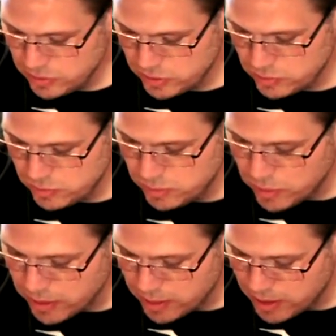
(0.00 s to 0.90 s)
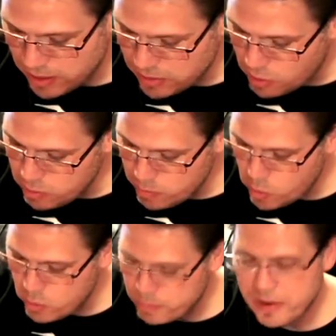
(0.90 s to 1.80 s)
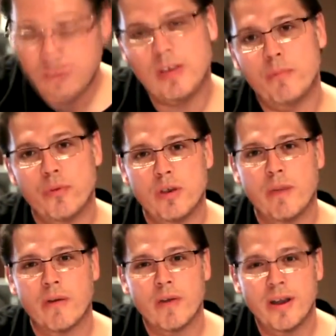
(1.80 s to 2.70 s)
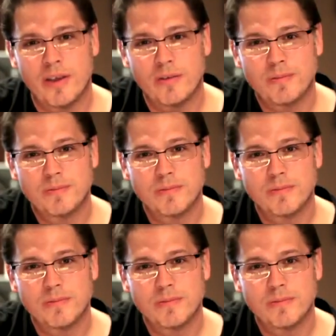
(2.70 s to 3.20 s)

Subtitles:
to look at the Tonebone PZ Pre by Radial.